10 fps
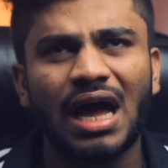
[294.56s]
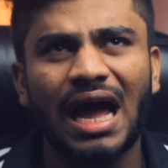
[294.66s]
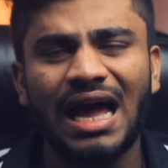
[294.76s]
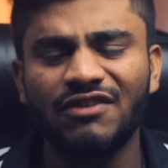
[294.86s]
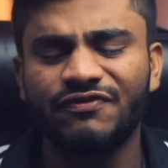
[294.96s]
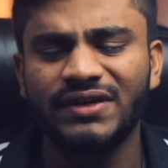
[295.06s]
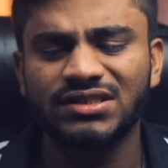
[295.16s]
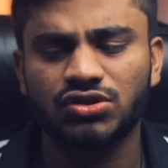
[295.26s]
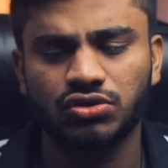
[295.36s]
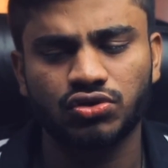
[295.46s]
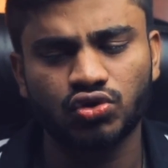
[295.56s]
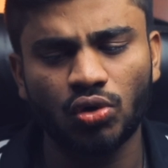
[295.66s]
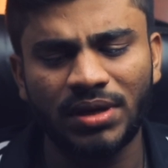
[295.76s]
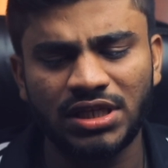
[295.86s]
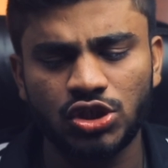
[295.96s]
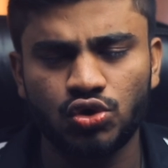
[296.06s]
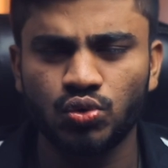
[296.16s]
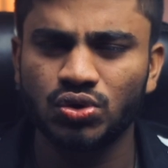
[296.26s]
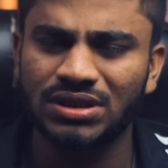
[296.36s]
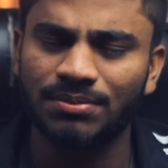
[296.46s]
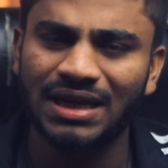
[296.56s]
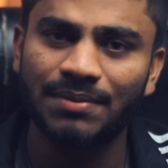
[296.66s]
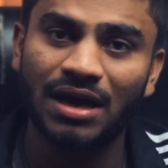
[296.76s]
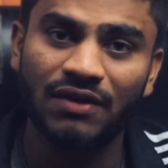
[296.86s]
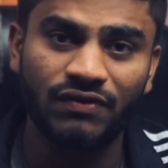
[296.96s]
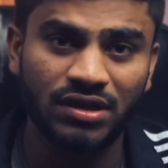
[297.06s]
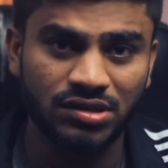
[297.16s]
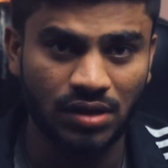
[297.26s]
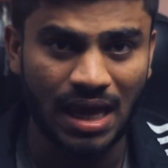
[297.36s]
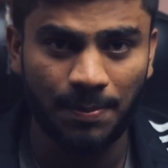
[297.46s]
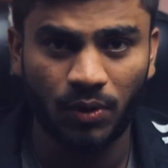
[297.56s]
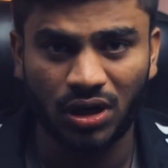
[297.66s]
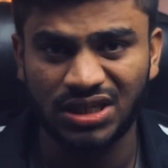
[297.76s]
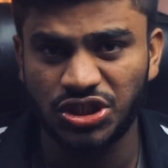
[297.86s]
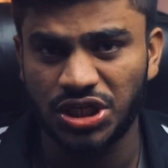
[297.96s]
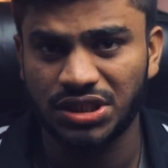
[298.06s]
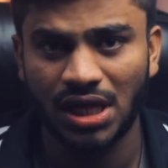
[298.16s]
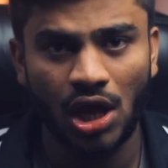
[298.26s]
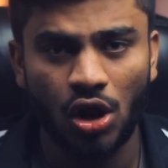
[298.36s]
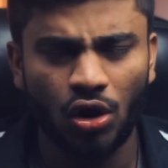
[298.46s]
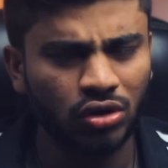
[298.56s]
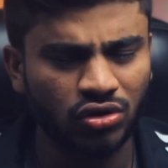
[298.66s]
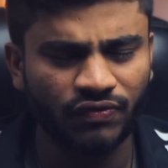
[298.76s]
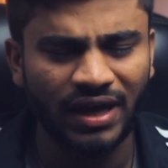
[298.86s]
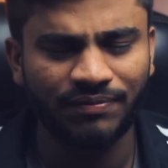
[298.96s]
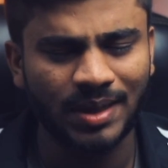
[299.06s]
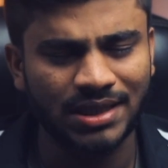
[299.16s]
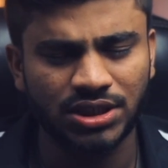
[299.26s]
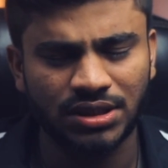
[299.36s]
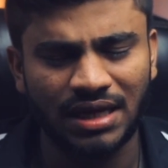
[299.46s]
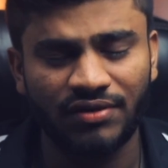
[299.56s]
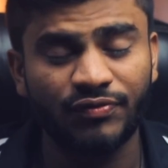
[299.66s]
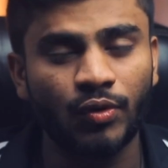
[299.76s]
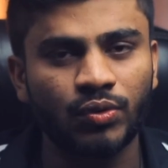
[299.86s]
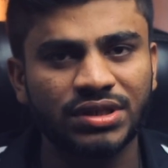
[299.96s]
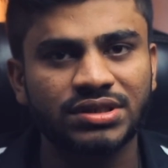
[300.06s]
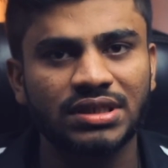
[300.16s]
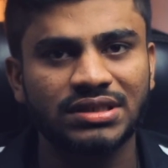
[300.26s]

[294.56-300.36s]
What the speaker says: I have faced so many issues. Sometimes I face app crashes, lots of app crashes I have noticed